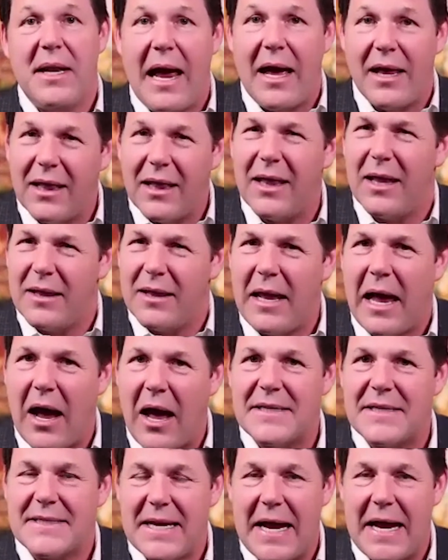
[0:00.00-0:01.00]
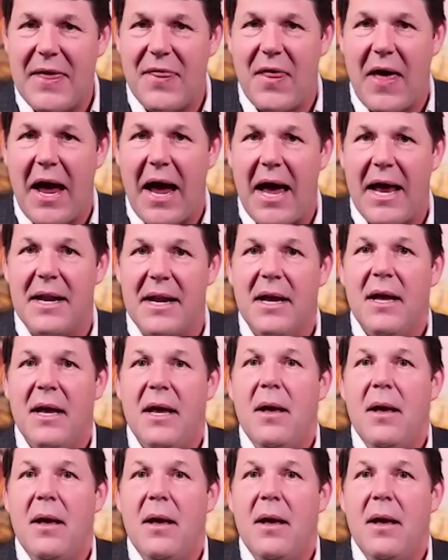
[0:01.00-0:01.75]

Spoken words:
Now I say that,